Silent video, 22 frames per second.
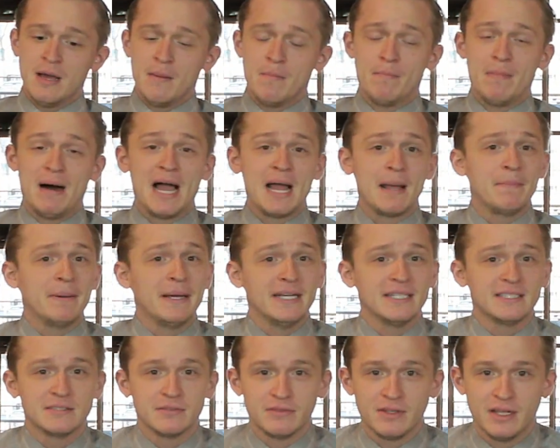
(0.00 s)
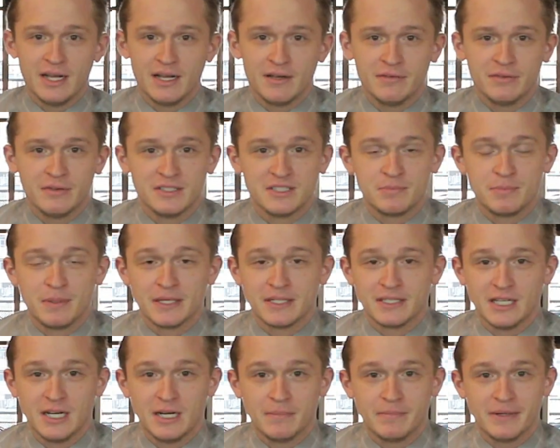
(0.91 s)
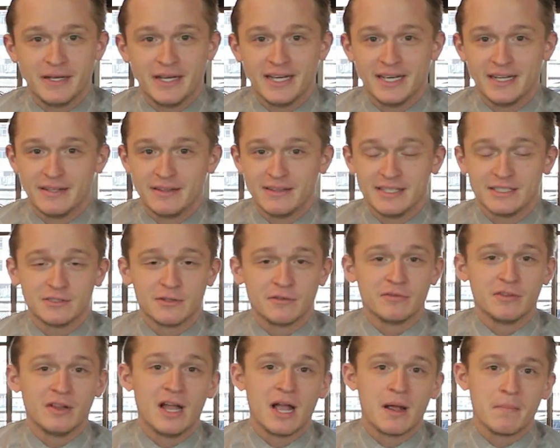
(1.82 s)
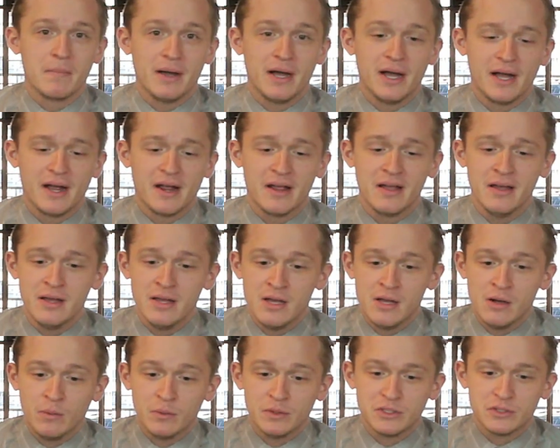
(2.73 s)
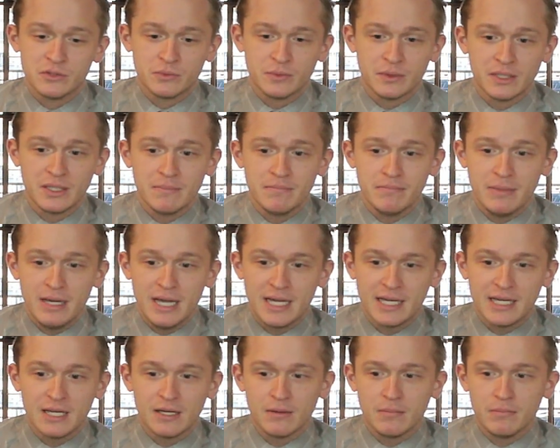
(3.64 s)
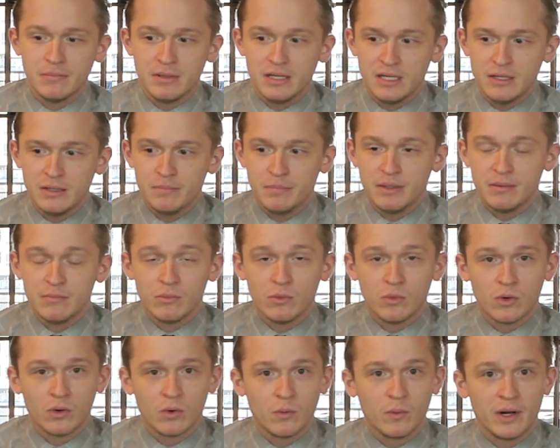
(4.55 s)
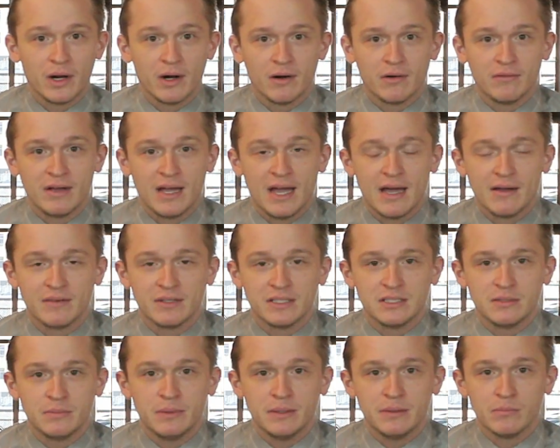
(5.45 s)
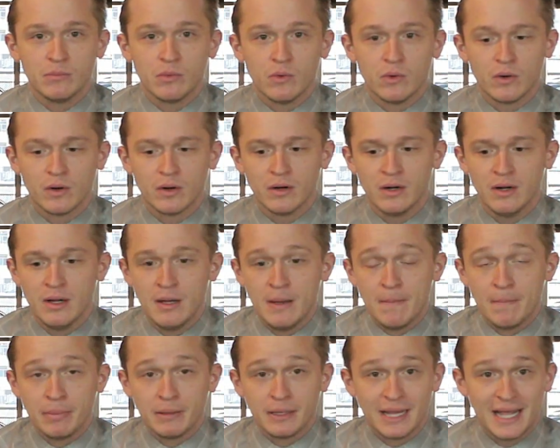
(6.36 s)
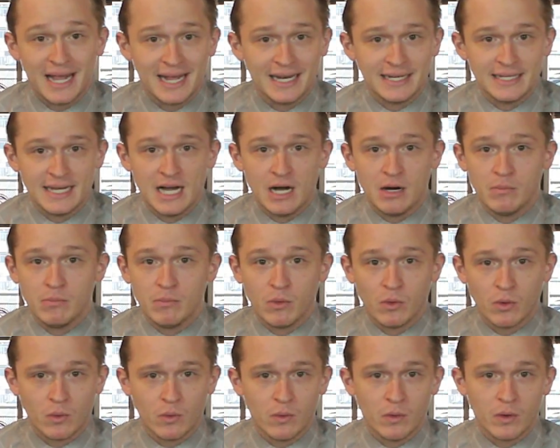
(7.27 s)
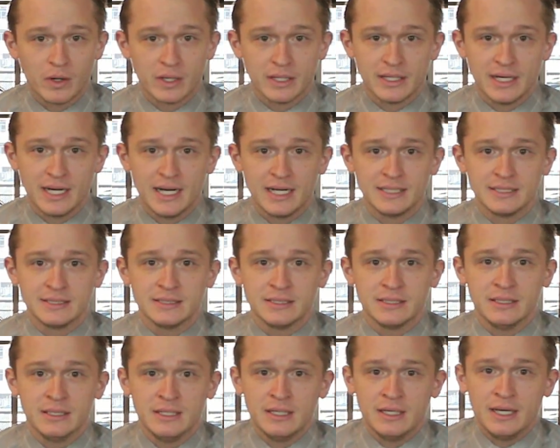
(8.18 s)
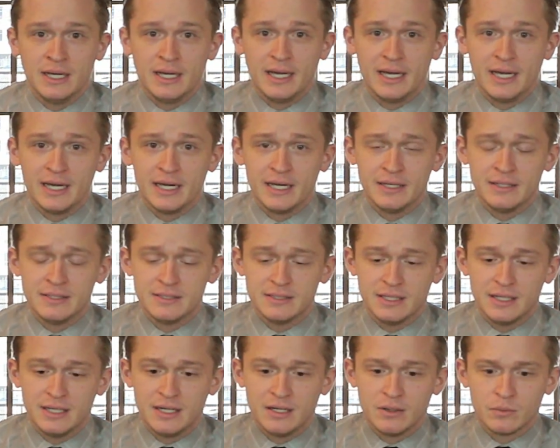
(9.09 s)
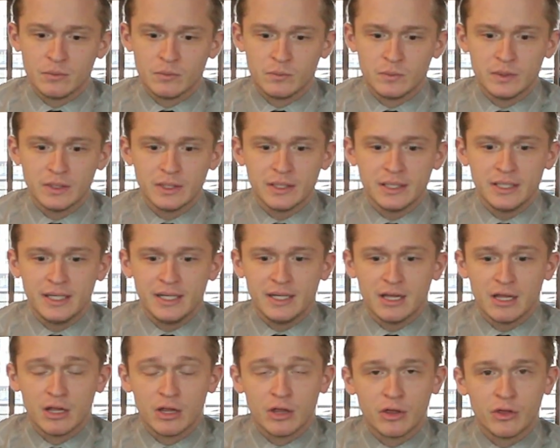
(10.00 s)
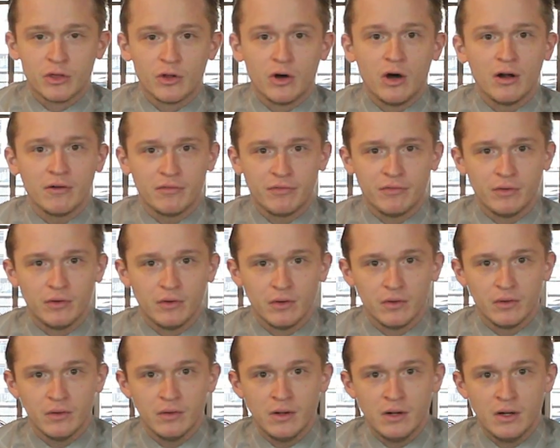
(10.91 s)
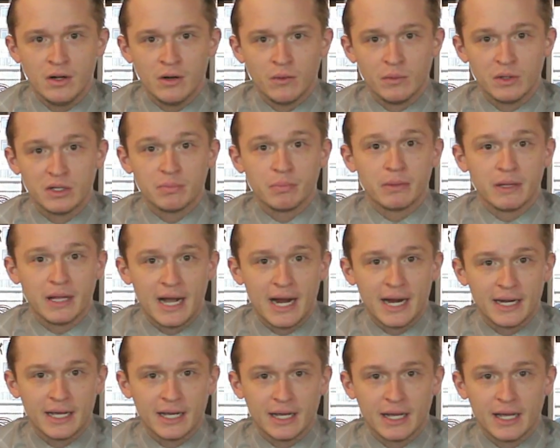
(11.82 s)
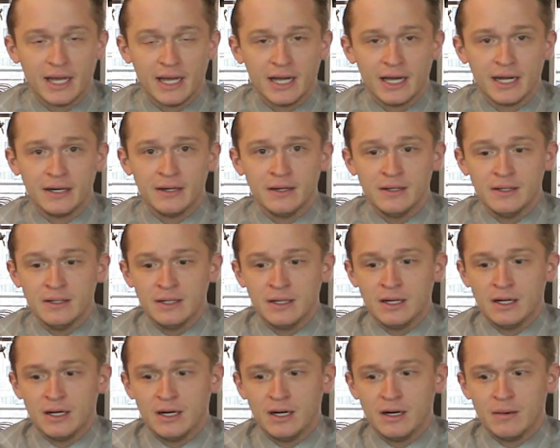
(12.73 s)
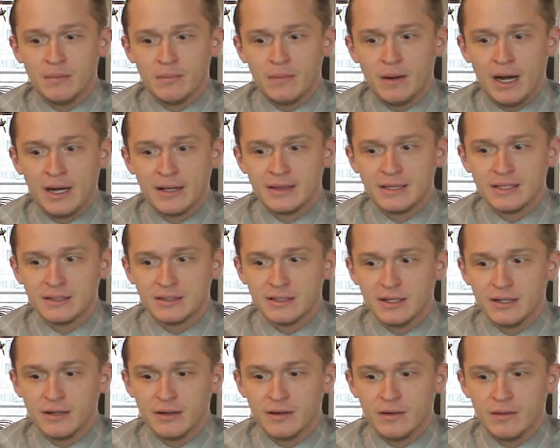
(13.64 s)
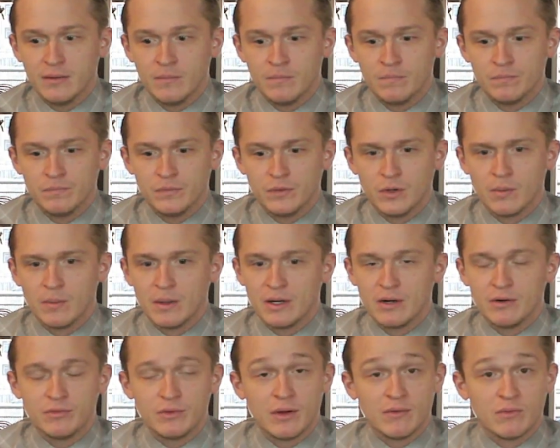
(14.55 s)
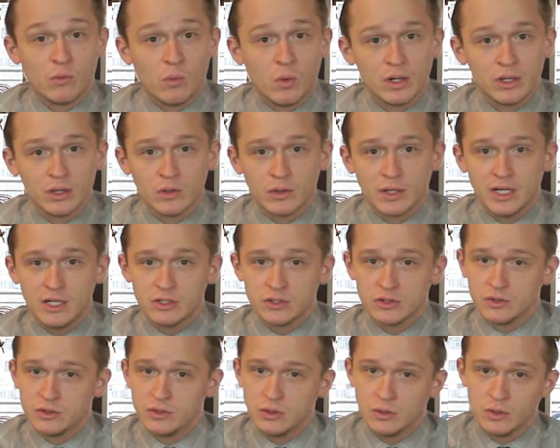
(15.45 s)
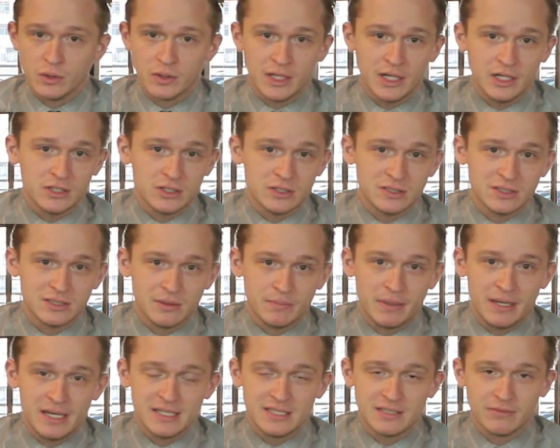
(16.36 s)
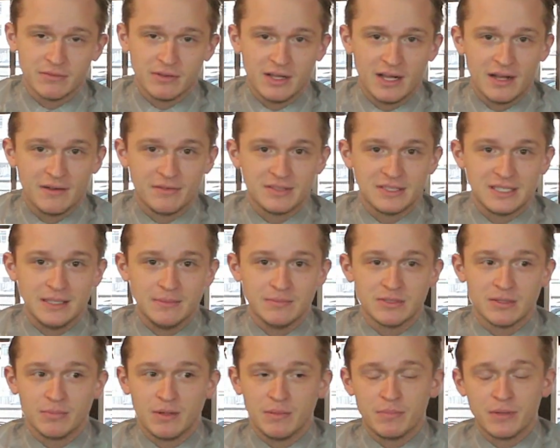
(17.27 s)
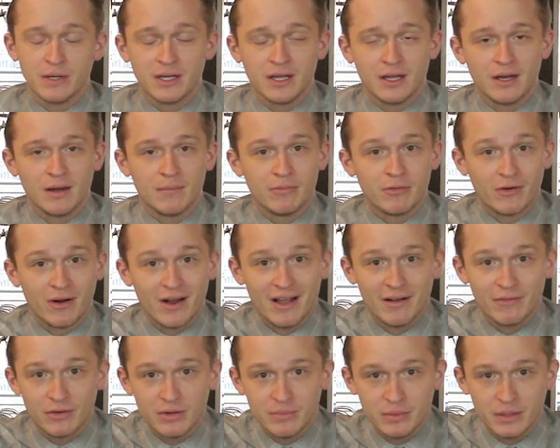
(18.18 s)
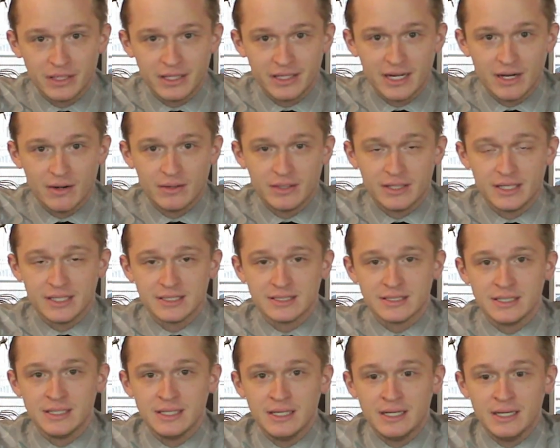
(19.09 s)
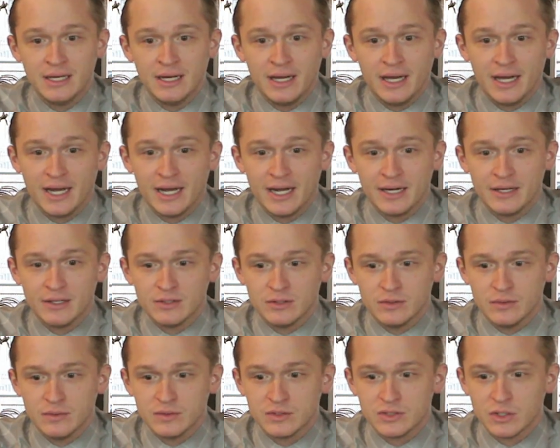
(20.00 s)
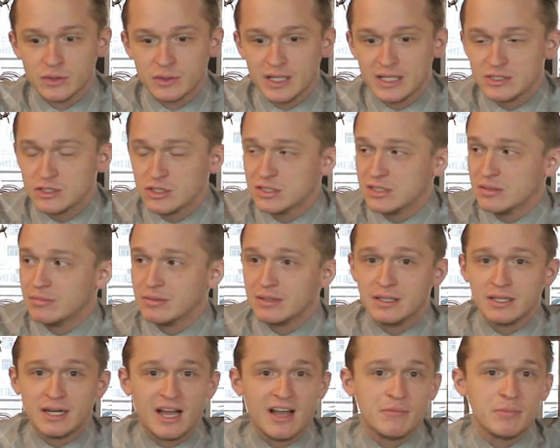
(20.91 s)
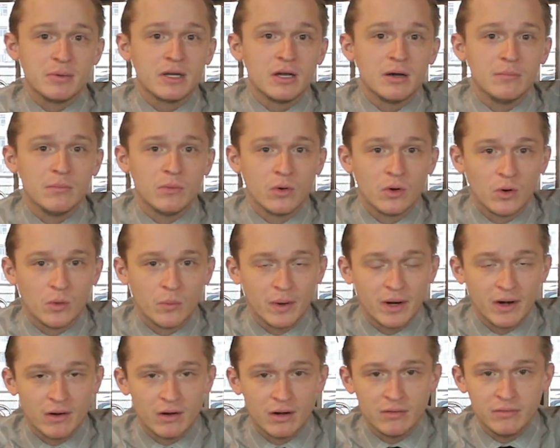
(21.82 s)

my pace of life has picked up and things are flying by, which is really making me be more aware of having to be more planned out, more organized, and really thoughtful with planning. And I think that no matter if you have 1 location or 2 locations, the pace of life seems to be picking up for everybody nowadays. And so that's just something that I've become more aware